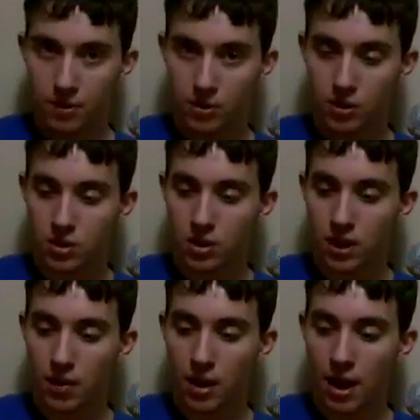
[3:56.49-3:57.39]
As you can
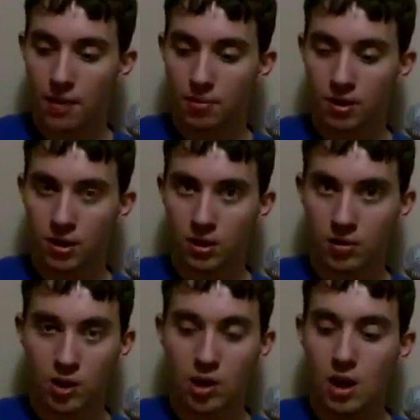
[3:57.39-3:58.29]
see, I had it plugged in
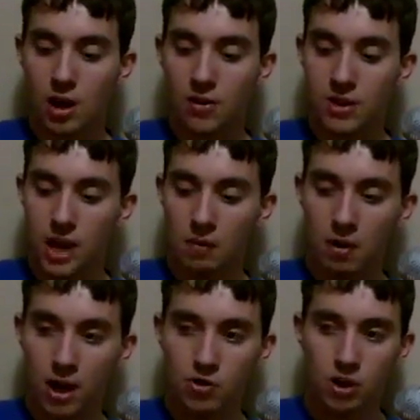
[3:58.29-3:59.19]
earlier. This
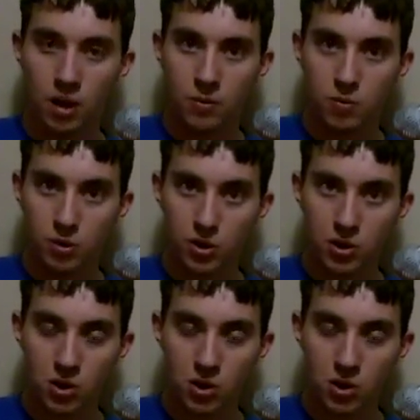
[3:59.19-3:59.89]
cable actually comes with the